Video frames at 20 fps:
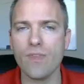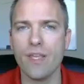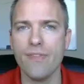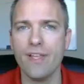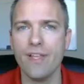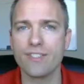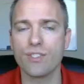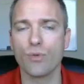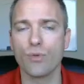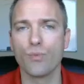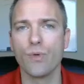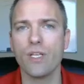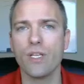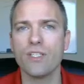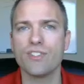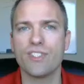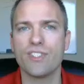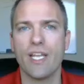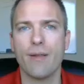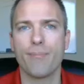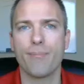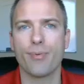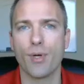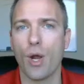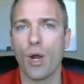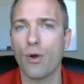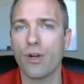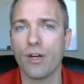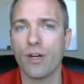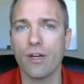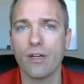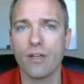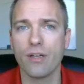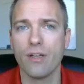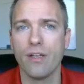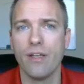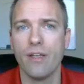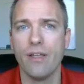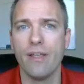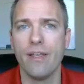that's a real estate broker,
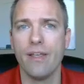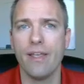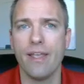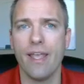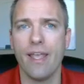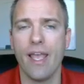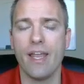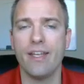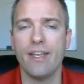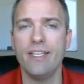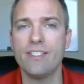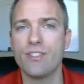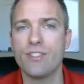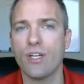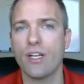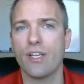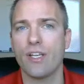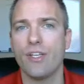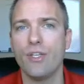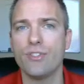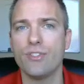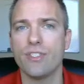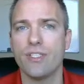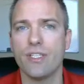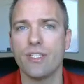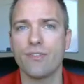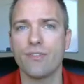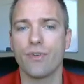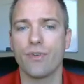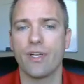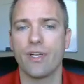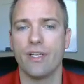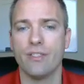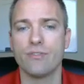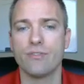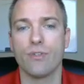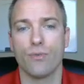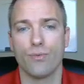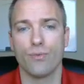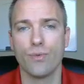and he started using this for
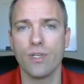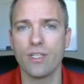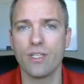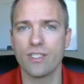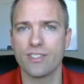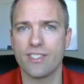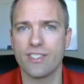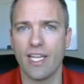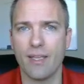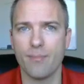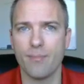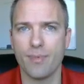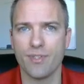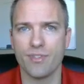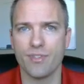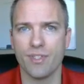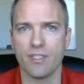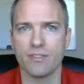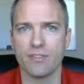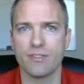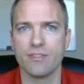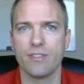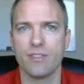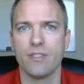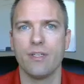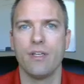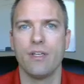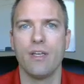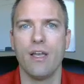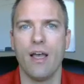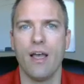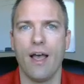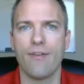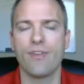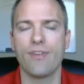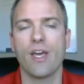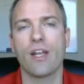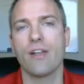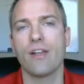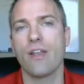his real estate business.
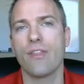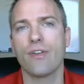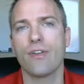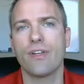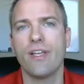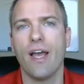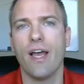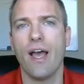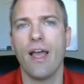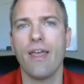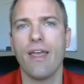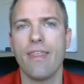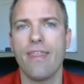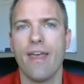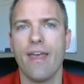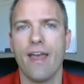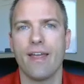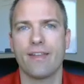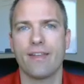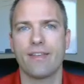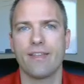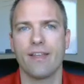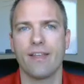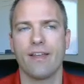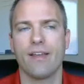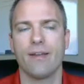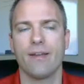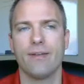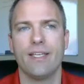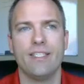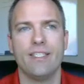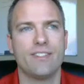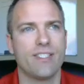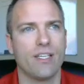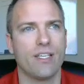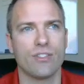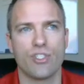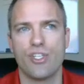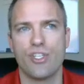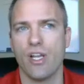I've got another guy that he
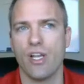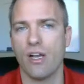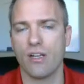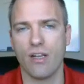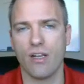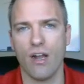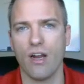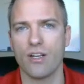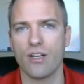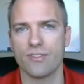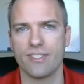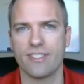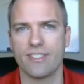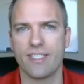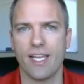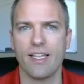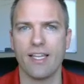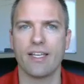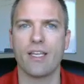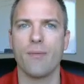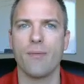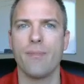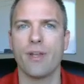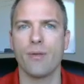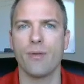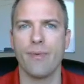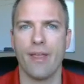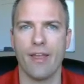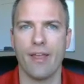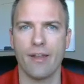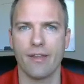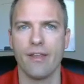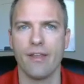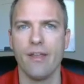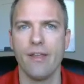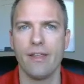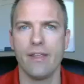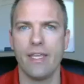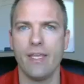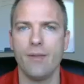sells junk cars. He's kind of like a middleman.
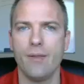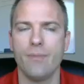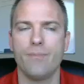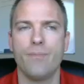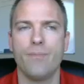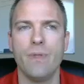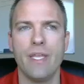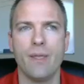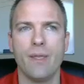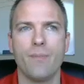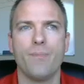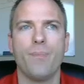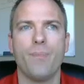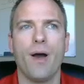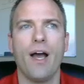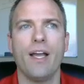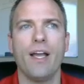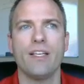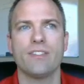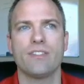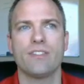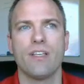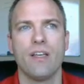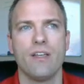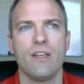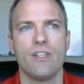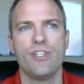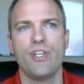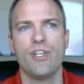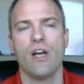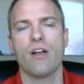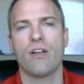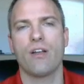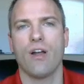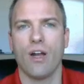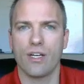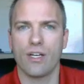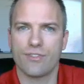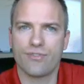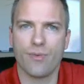He buys junk
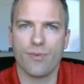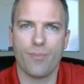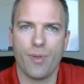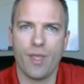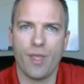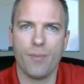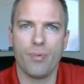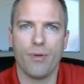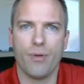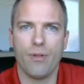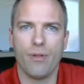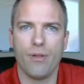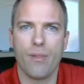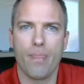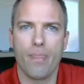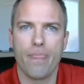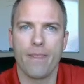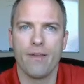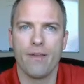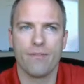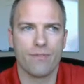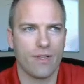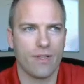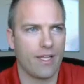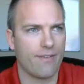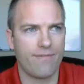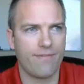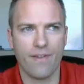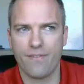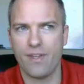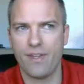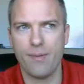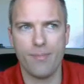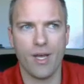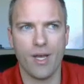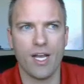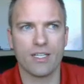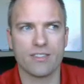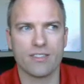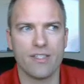cars from people for like 50
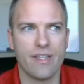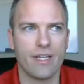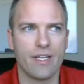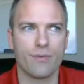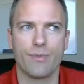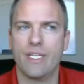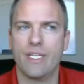bucks, and then he